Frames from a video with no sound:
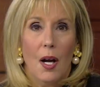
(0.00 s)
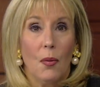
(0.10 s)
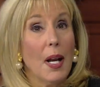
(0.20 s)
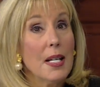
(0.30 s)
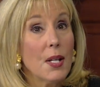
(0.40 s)

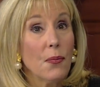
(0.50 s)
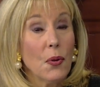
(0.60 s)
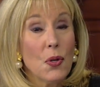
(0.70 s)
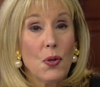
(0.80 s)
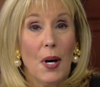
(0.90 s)
Well, as the
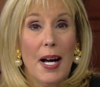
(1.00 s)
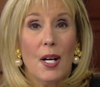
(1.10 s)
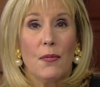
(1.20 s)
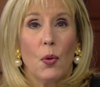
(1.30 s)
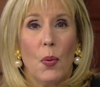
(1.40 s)
first
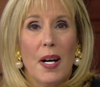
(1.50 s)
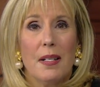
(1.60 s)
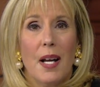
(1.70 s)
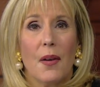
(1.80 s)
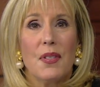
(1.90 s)
trial for
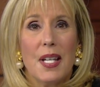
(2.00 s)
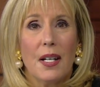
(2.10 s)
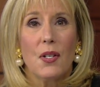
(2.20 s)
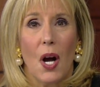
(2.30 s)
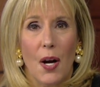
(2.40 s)
one of
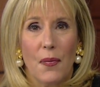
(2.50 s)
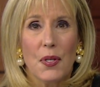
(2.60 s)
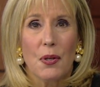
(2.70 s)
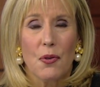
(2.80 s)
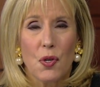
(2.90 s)
six
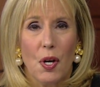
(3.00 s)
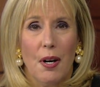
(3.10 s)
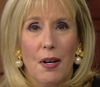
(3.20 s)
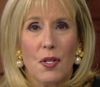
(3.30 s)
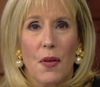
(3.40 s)
officers
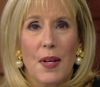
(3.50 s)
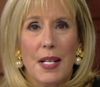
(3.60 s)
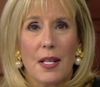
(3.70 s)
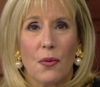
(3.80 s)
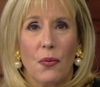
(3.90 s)
charged in the
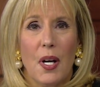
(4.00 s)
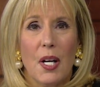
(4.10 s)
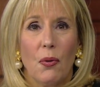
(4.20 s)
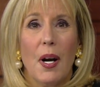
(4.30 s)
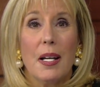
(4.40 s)
death of
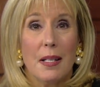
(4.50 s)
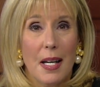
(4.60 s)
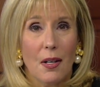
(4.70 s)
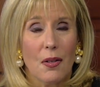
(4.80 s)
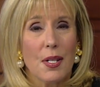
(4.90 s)
Freddie Gray
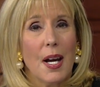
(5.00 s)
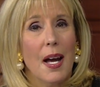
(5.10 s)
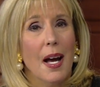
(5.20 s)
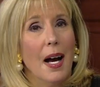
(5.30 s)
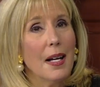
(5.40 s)
nears,
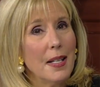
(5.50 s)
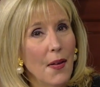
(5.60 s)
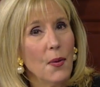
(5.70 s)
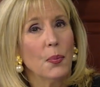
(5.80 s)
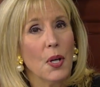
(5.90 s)

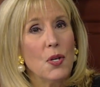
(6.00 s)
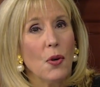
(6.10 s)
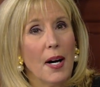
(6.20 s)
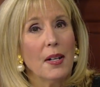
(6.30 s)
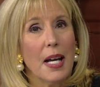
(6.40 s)
another
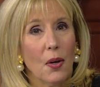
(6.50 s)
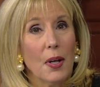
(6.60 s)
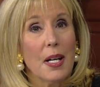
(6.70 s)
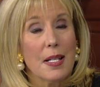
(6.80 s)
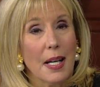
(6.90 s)
pretrial
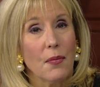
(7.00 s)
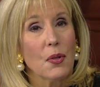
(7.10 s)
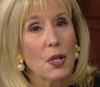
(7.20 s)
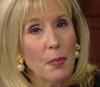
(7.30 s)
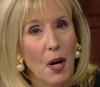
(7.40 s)
hearing is set
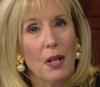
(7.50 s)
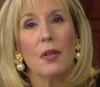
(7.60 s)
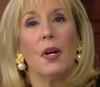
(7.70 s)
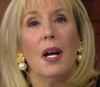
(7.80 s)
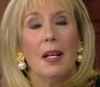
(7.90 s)
for
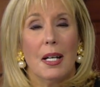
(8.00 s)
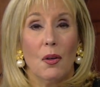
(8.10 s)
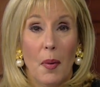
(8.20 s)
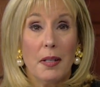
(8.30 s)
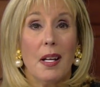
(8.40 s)
tomorrow.
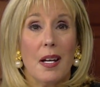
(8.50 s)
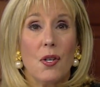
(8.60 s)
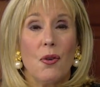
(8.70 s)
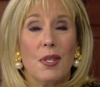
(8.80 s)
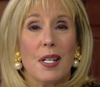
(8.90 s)
Now, among the
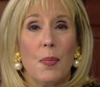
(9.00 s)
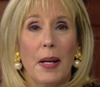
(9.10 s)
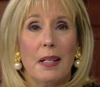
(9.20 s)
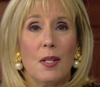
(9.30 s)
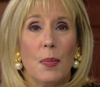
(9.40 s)
issues
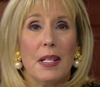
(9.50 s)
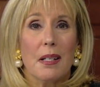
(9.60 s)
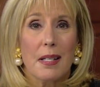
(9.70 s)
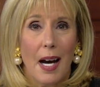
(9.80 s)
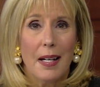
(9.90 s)
expected to be
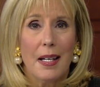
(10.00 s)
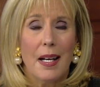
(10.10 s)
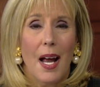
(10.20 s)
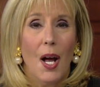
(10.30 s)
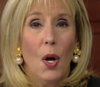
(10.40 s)

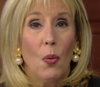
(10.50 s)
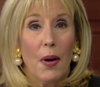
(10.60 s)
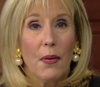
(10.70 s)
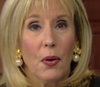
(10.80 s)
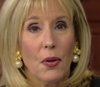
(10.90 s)
decided,
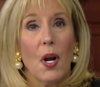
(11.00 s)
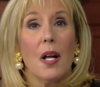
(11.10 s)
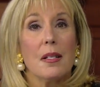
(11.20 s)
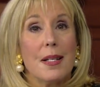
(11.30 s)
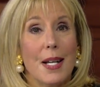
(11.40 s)
whether or
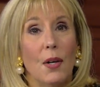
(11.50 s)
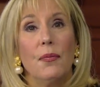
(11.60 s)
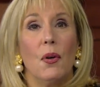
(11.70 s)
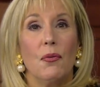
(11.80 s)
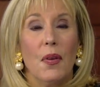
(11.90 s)
not cell
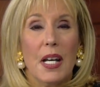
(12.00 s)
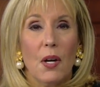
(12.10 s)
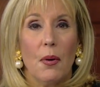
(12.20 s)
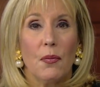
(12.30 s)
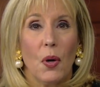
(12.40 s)
phone
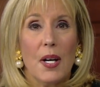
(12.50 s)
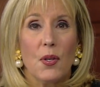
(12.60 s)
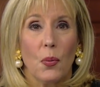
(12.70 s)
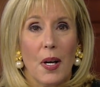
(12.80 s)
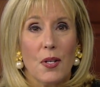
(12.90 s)
video of
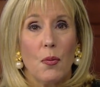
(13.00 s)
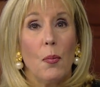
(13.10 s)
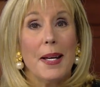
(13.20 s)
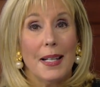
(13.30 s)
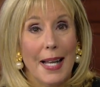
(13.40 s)
Gray's arrest
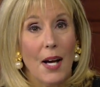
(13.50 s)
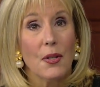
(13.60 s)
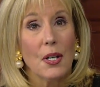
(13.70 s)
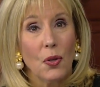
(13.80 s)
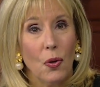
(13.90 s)
will be
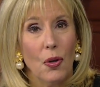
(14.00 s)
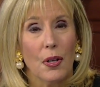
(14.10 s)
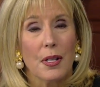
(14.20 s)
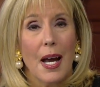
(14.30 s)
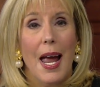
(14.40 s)
allowed in
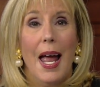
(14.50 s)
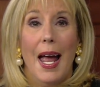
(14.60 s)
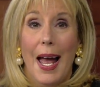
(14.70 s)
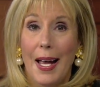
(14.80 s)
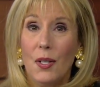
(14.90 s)
court,
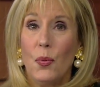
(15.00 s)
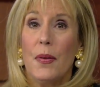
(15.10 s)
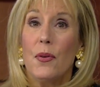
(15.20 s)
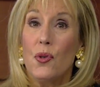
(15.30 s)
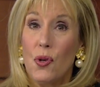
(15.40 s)
and
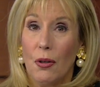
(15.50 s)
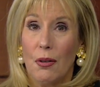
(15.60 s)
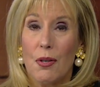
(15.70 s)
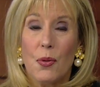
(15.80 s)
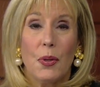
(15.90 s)
whether
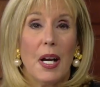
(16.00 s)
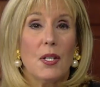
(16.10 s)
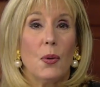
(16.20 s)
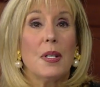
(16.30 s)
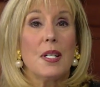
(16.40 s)
jurors will
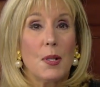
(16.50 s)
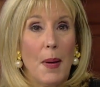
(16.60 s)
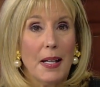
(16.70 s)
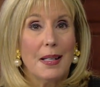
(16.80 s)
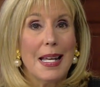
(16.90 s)
get to
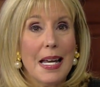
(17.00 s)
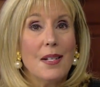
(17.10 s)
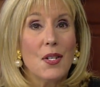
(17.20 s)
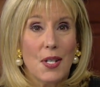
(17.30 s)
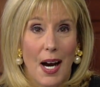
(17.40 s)
inspect the
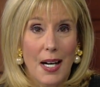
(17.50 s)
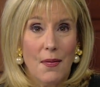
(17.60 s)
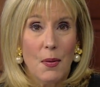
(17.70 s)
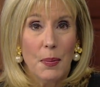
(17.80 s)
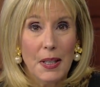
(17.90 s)
inside
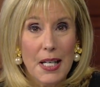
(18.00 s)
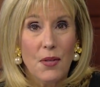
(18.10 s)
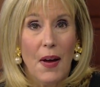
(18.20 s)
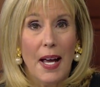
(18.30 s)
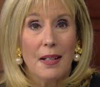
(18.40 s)
of the
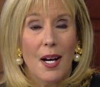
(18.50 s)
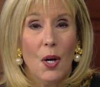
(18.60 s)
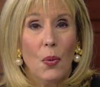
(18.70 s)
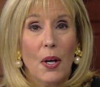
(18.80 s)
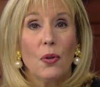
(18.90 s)
police van
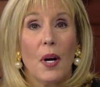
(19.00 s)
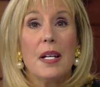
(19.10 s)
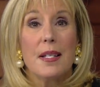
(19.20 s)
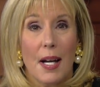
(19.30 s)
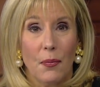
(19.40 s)
where
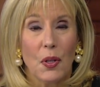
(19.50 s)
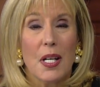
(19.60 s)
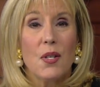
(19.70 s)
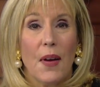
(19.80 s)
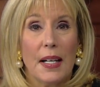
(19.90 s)
Gray suffered
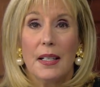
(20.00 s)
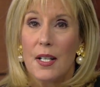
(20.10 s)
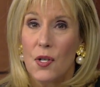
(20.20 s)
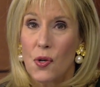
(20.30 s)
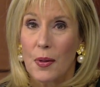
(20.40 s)
his fatal
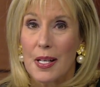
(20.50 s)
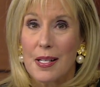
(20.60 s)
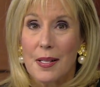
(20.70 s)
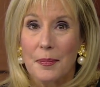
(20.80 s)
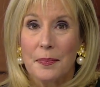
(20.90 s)
injuries.